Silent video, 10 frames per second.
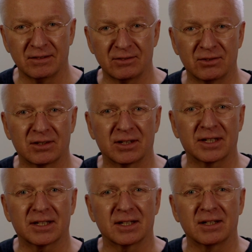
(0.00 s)
to
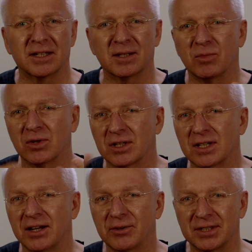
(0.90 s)
get a little more
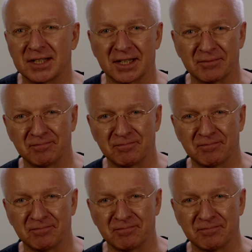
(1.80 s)
clarity.